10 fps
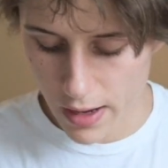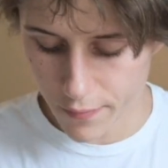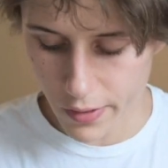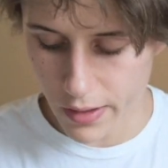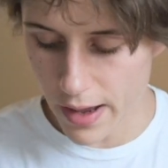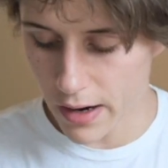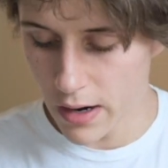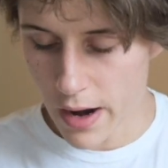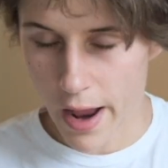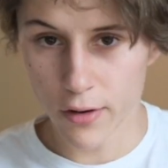I have in there,
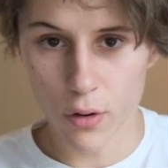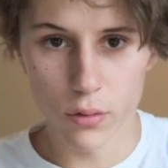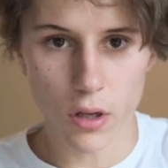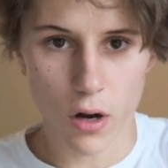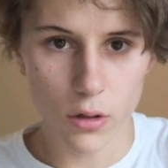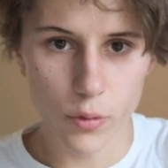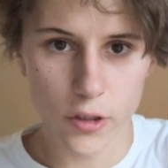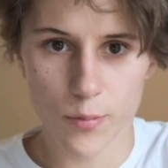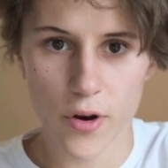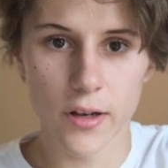I don't always
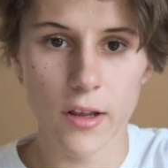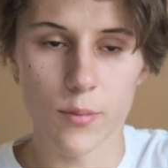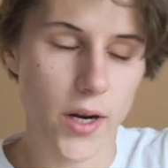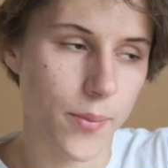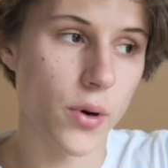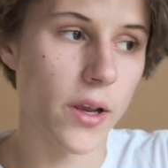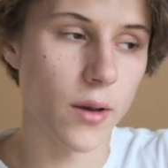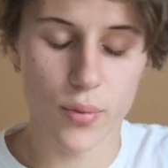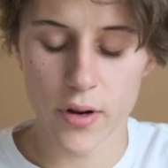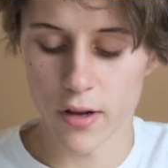bring this, but I bring
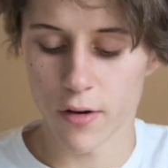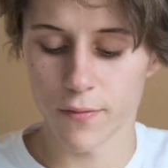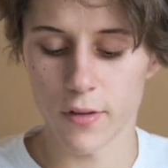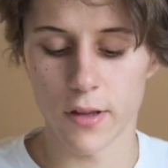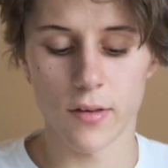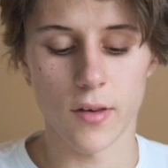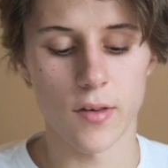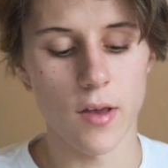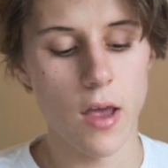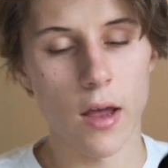it pretty often. This is